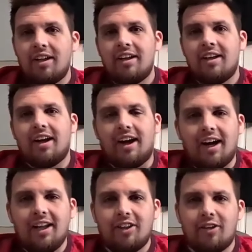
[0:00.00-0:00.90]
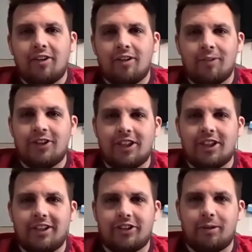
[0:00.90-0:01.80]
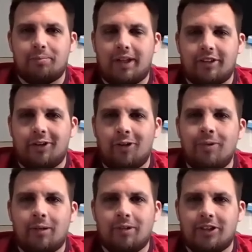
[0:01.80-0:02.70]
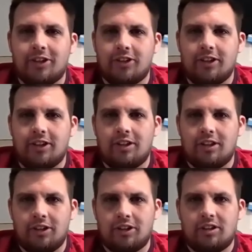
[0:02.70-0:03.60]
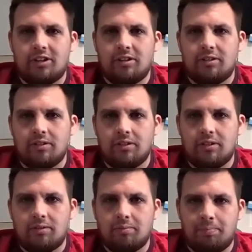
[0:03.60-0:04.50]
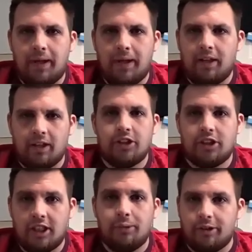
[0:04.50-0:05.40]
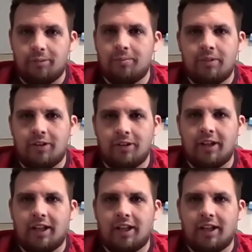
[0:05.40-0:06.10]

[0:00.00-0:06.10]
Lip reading: I thought when you said it's like practically a home game, it's because like you just beat the shit out of them on